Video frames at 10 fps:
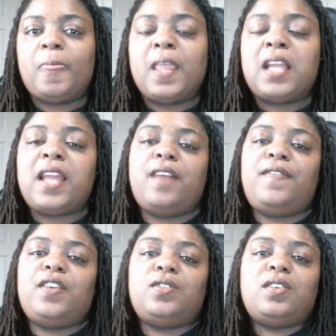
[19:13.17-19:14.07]
Now, if
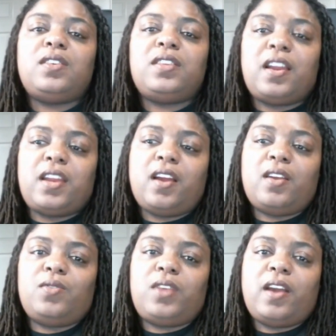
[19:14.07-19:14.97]
you
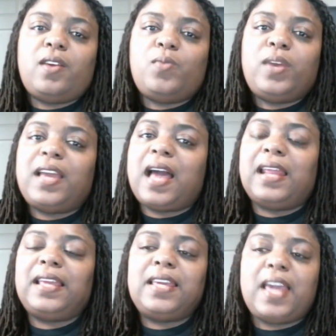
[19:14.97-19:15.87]
we got a
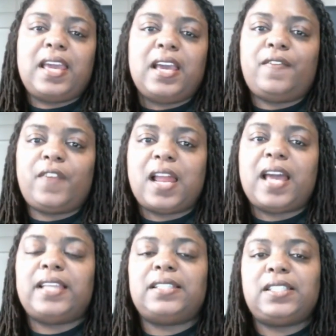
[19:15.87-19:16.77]
gang of
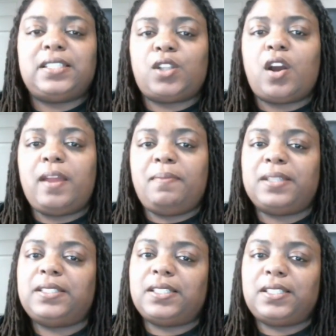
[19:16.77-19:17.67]
clients that started
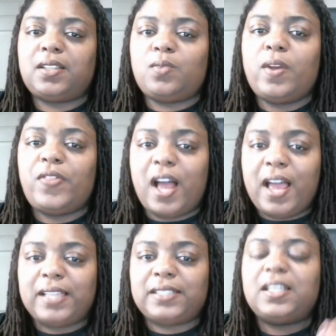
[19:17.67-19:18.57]
business with
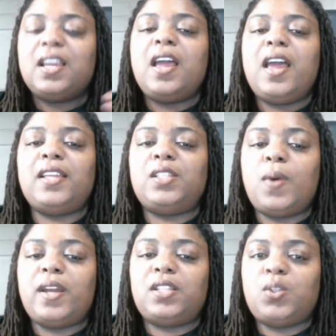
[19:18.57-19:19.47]
us in
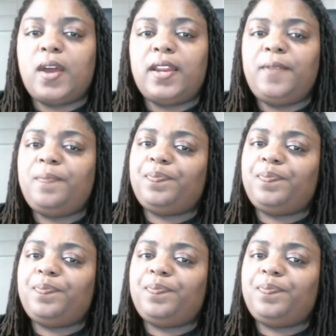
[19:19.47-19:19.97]
2020.